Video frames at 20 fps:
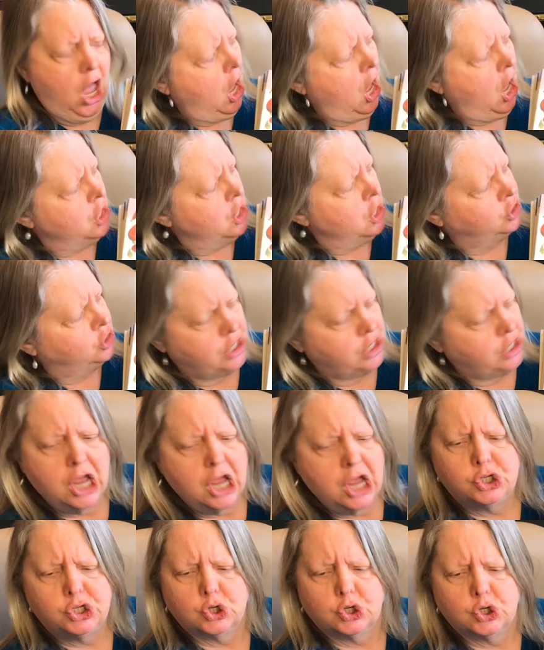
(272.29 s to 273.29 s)
And
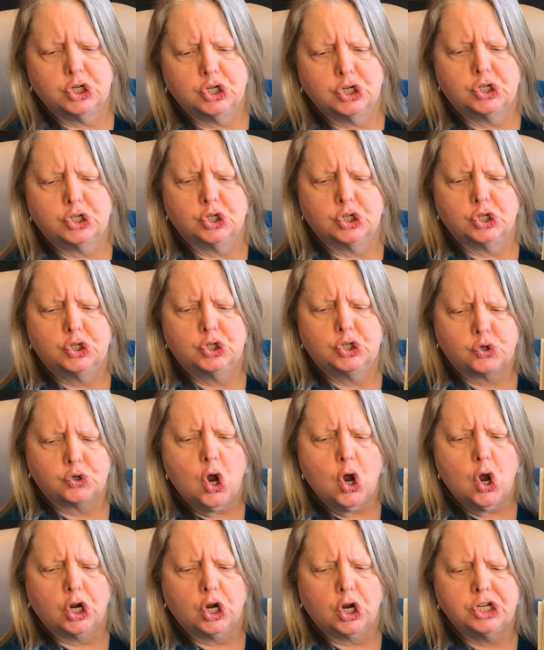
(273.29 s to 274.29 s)
Dancer is the
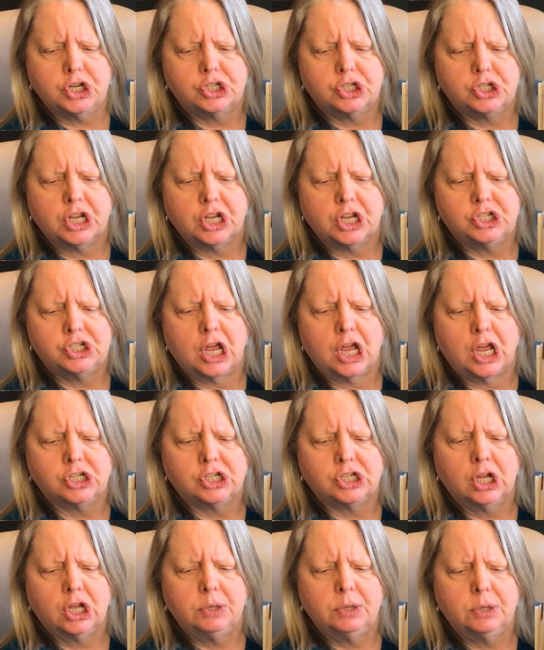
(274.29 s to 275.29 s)
strongest, said
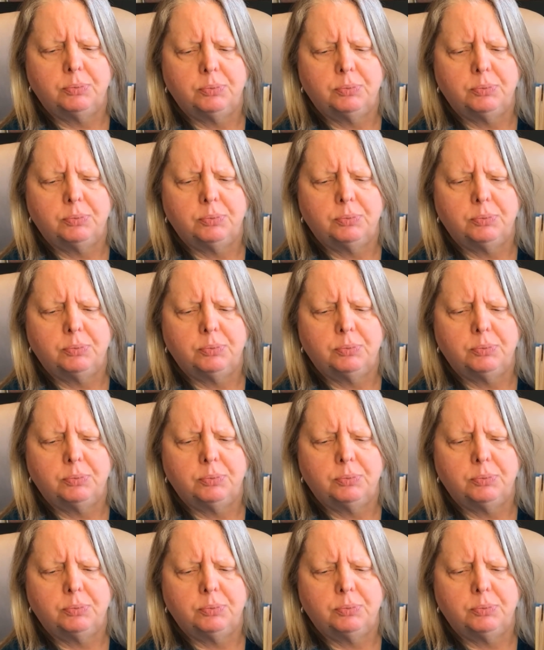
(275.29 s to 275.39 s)
Santa,